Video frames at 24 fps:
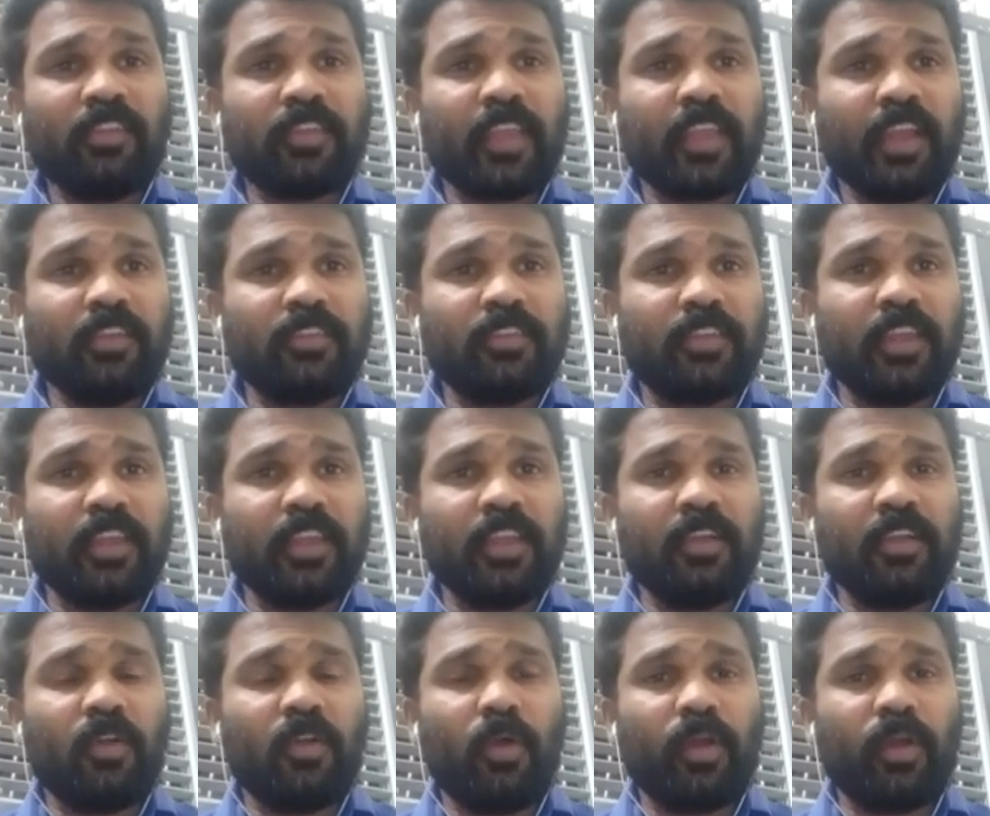can
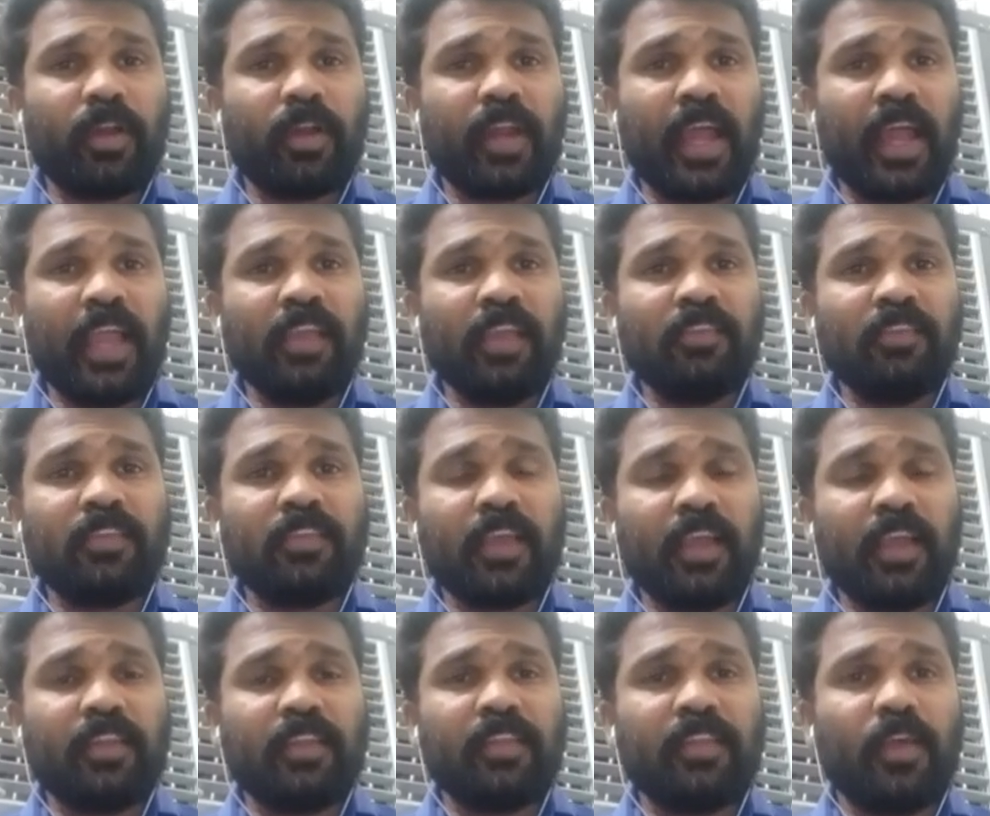sink or rise
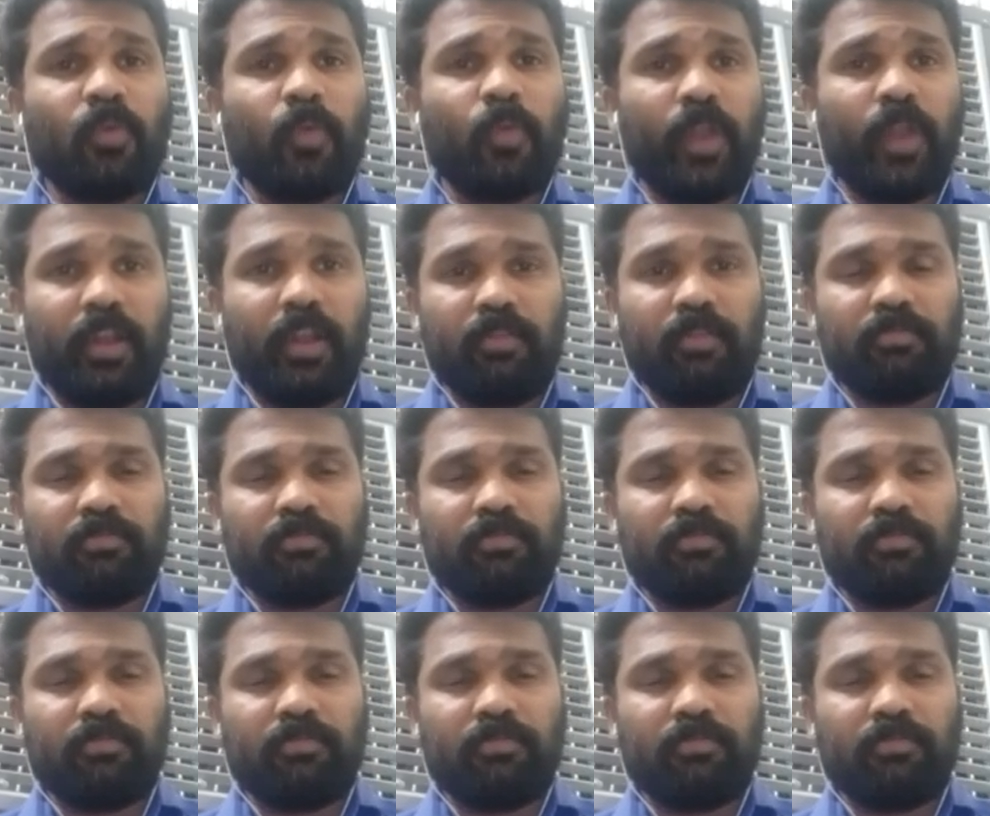at their will.